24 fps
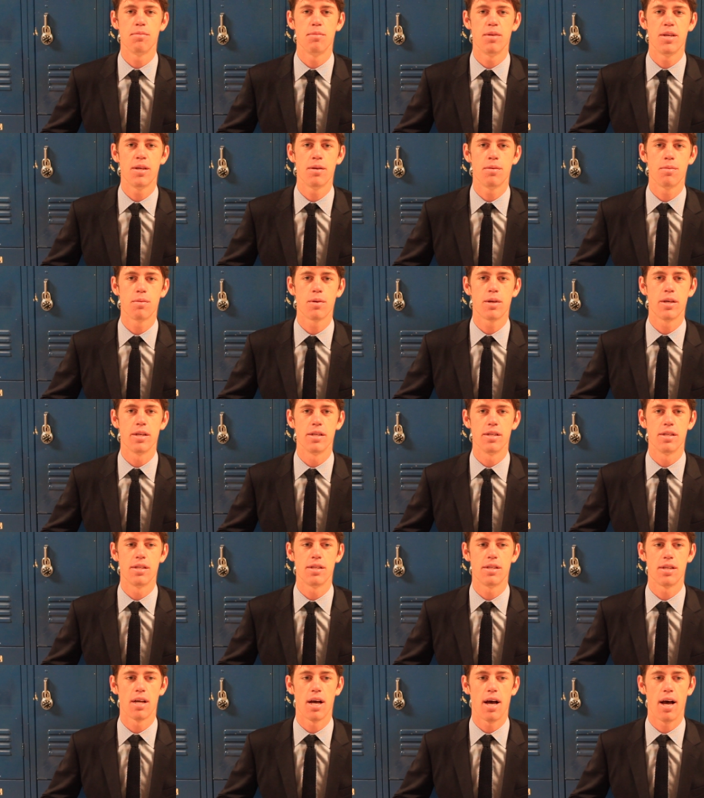to me
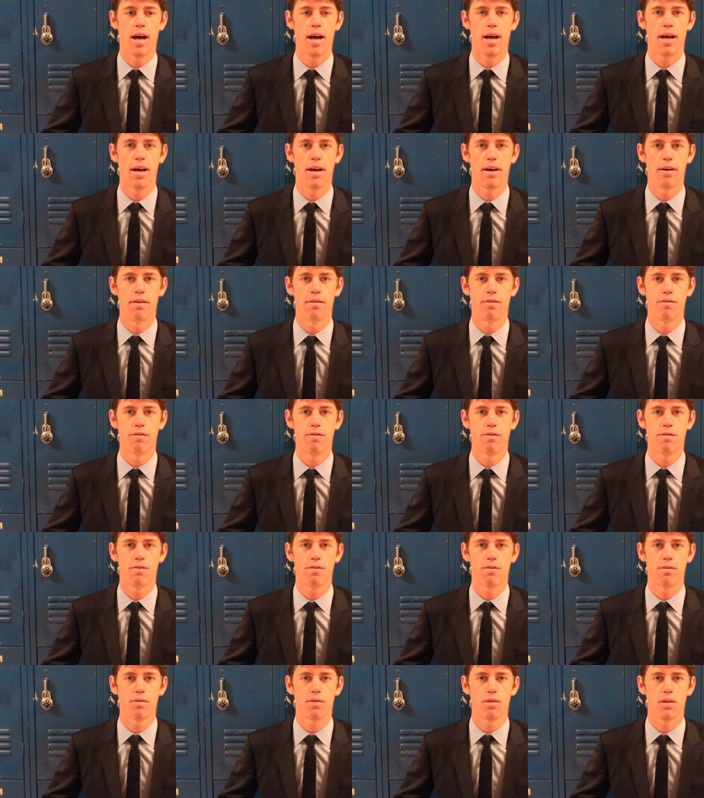because I have
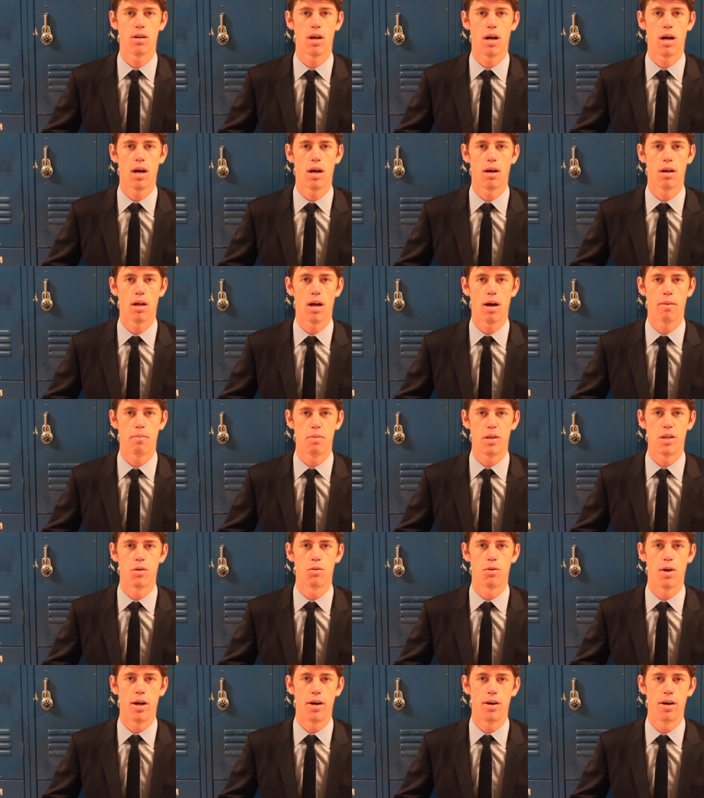I've been
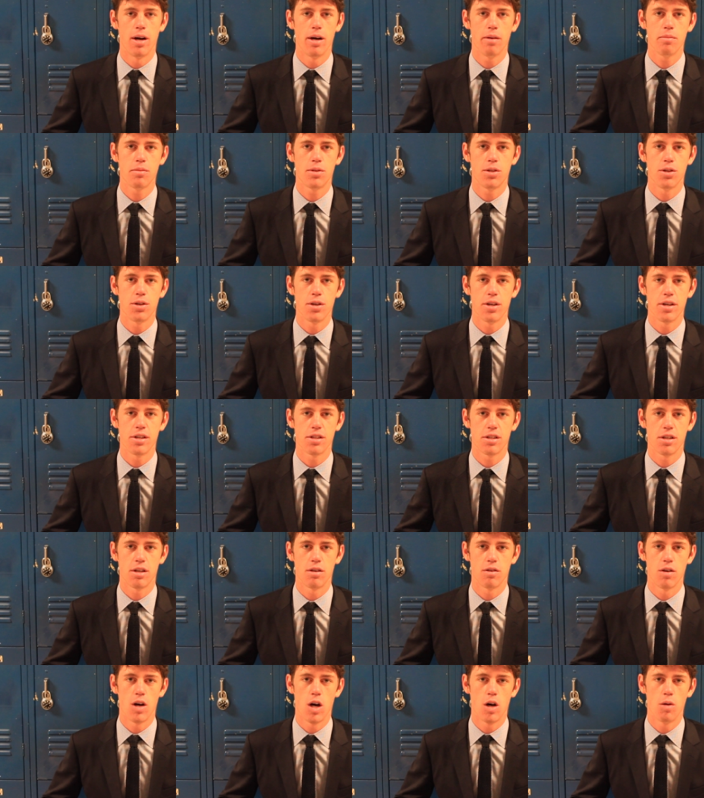the runner-up two years
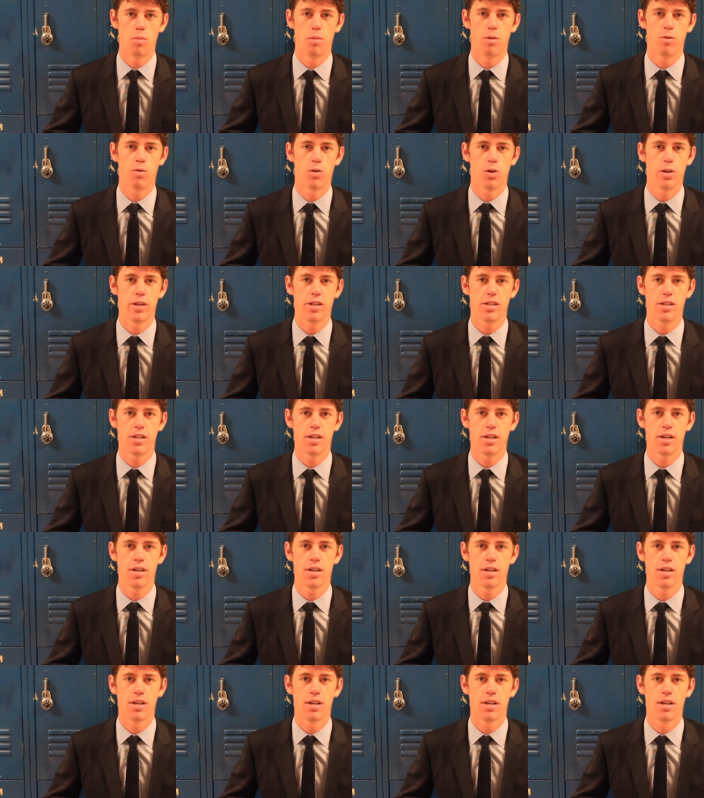in a row before this
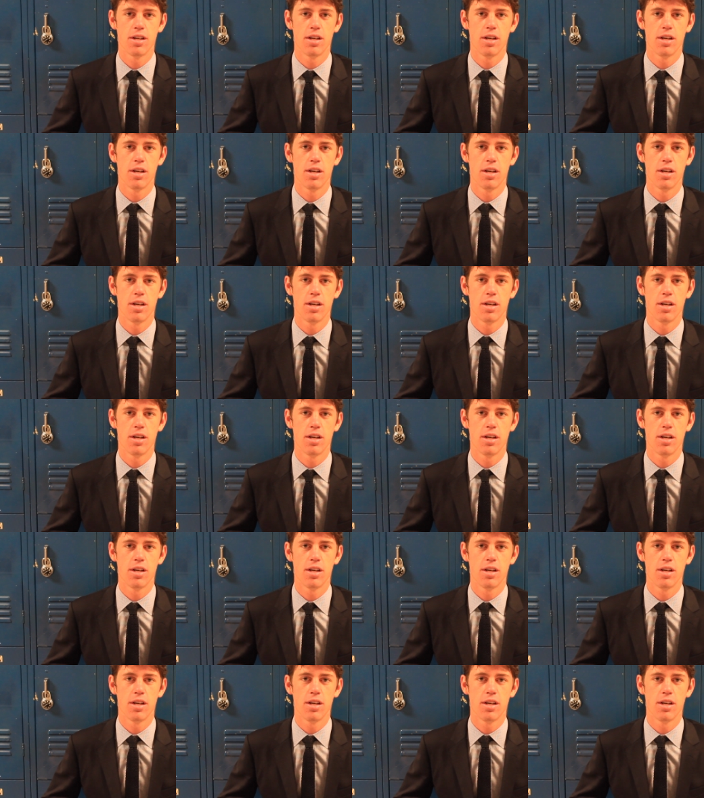year.